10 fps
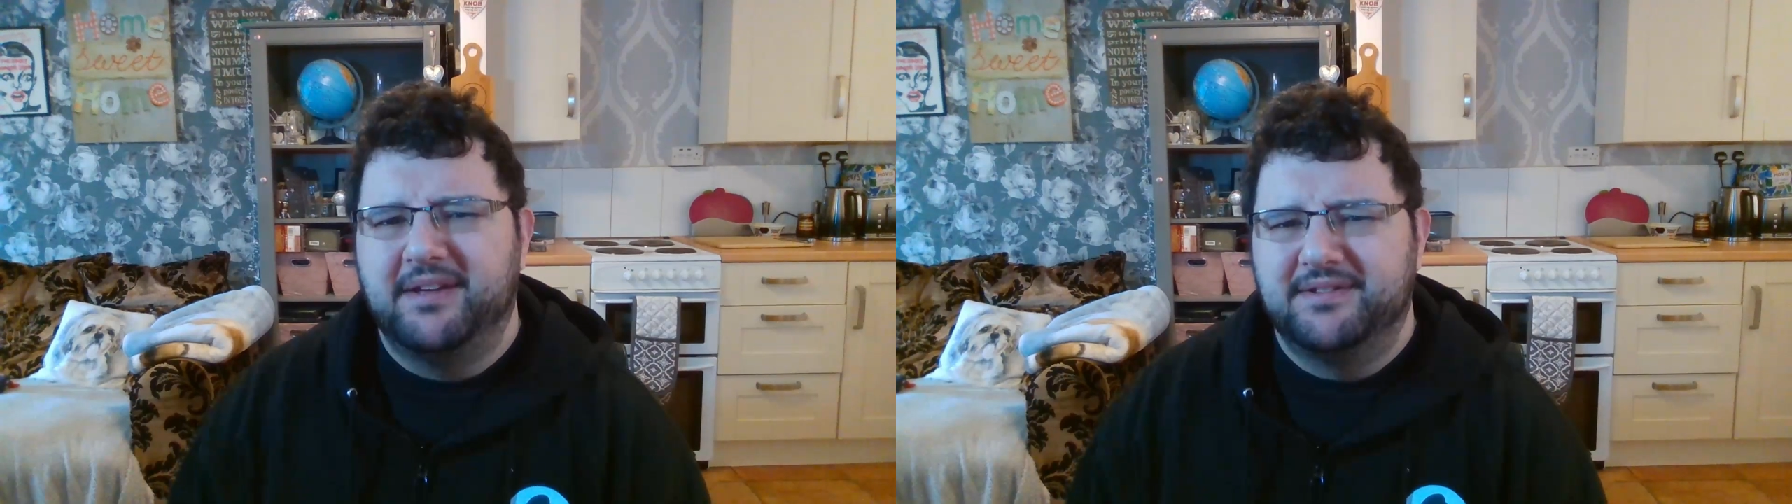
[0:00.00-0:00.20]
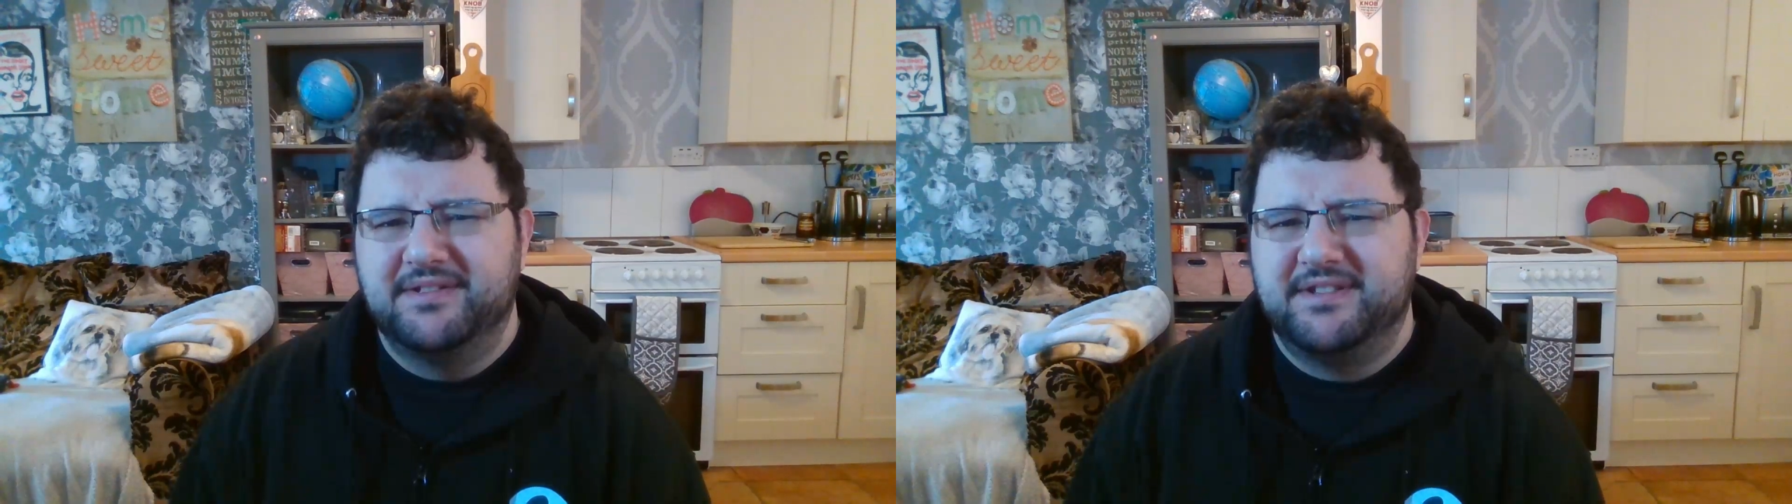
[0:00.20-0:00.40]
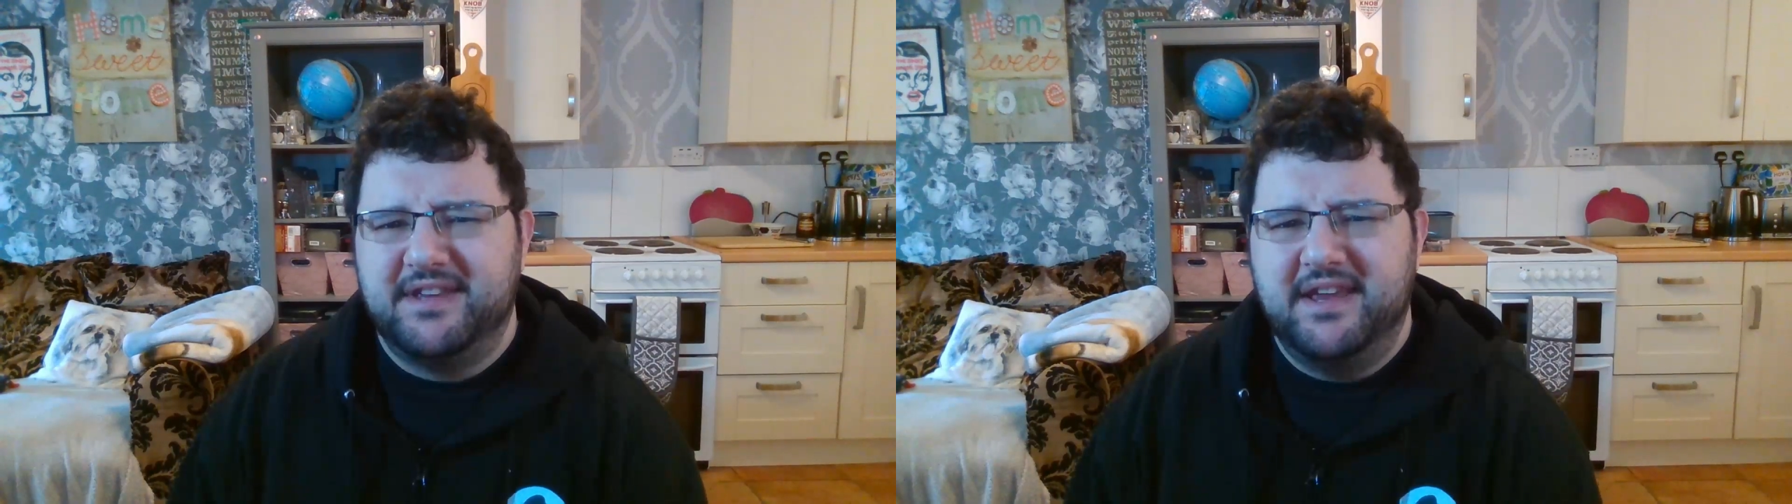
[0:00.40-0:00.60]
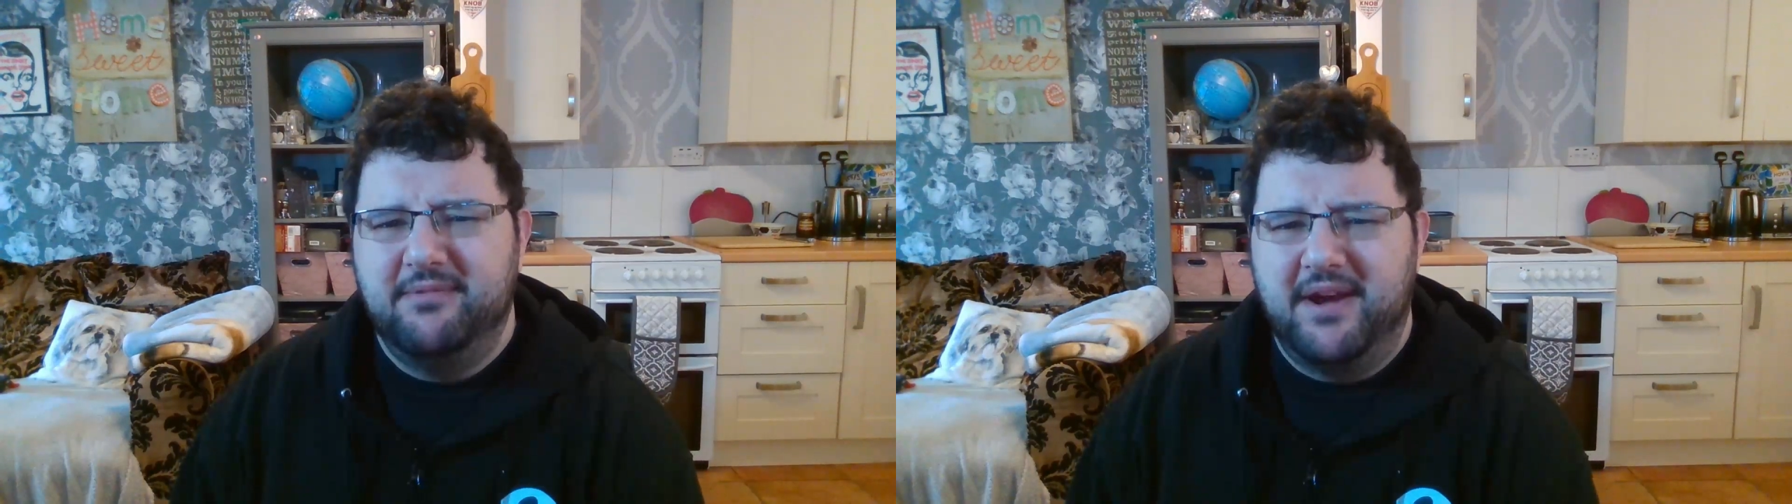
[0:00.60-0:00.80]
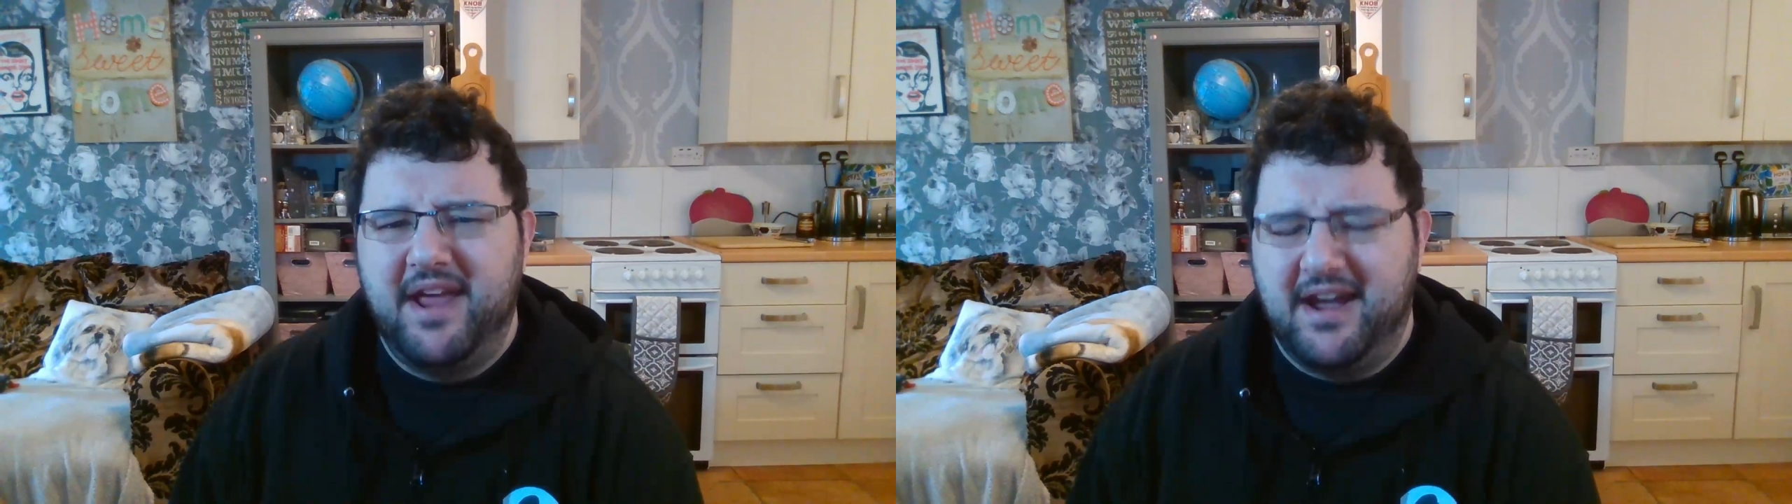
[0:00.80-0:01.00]
and see
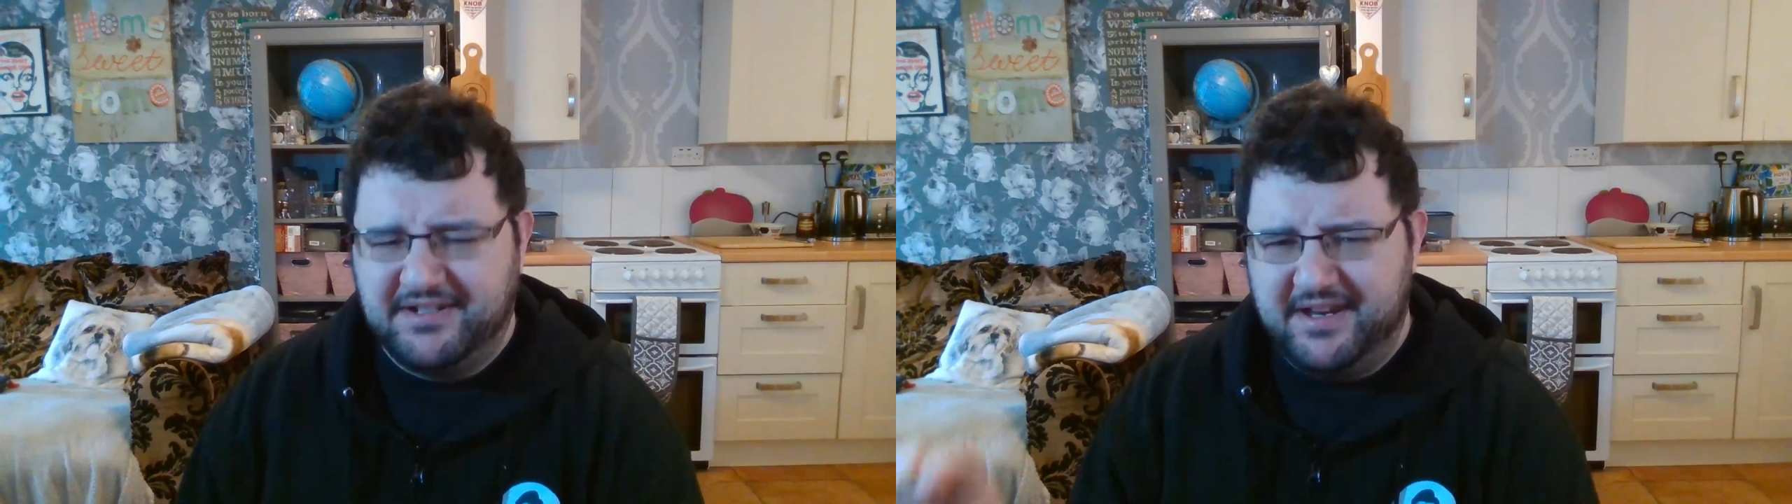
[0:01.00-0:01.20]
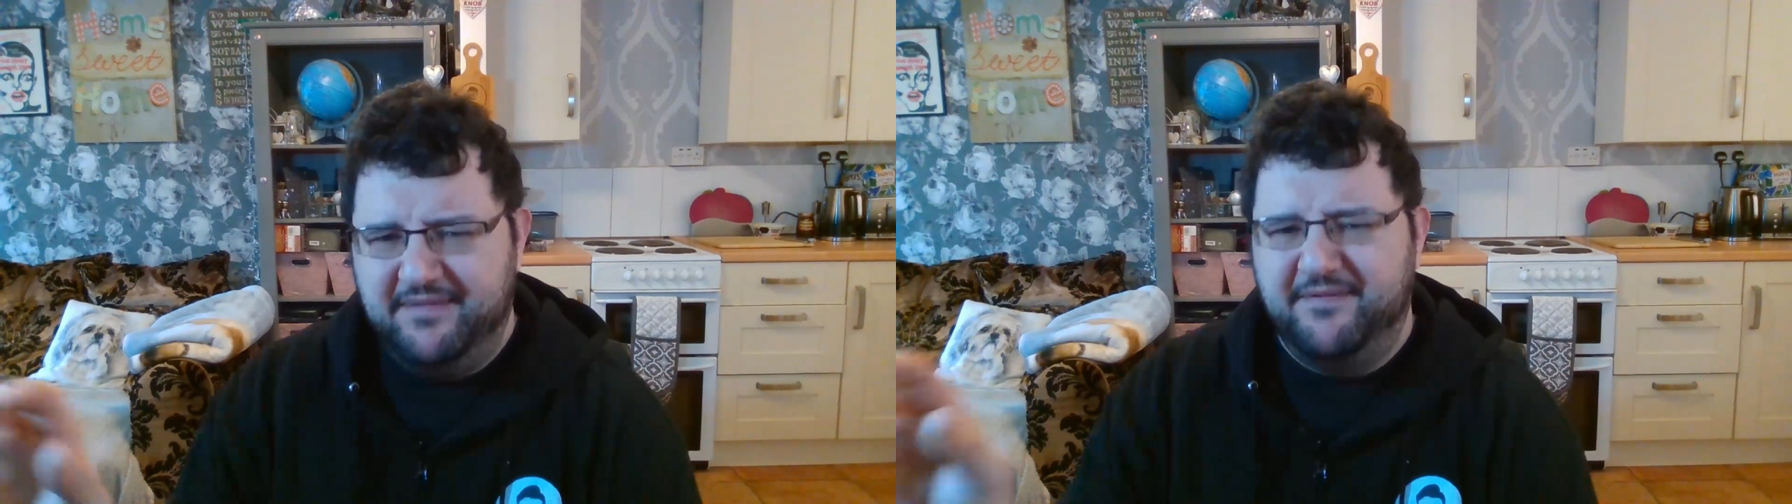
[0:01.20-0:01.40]
when he actually